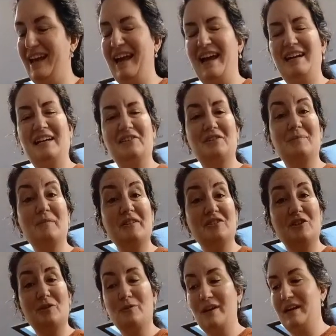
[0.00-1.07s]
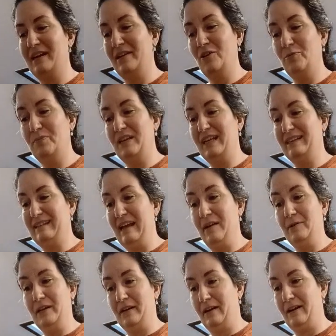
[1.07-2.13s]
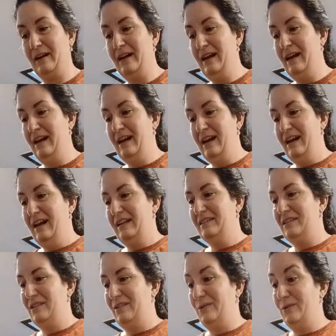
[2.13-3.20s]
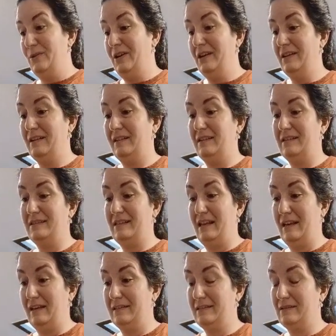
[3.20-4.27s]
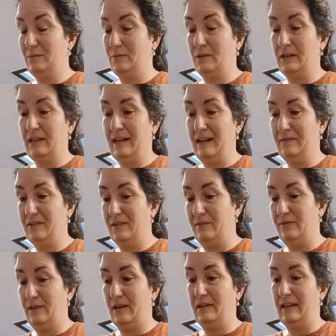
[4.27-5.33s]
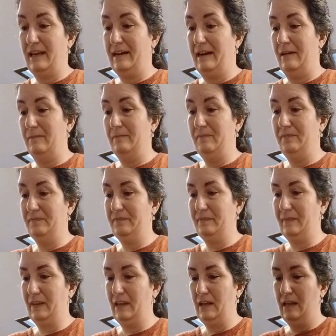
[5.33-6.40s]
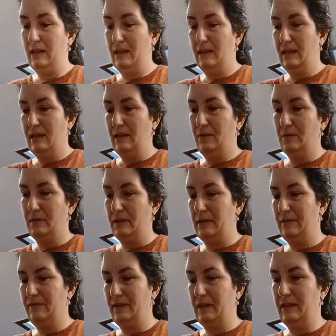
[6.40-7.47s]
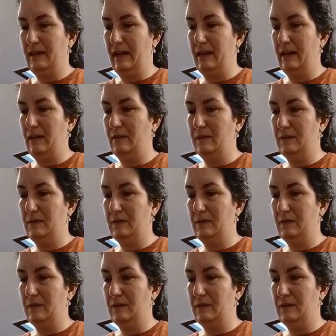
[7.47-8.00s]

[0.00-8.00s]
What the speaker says: And I just miss you, and I hope you get down here to see us. We're going to have to figure that out. We're going to figure that out.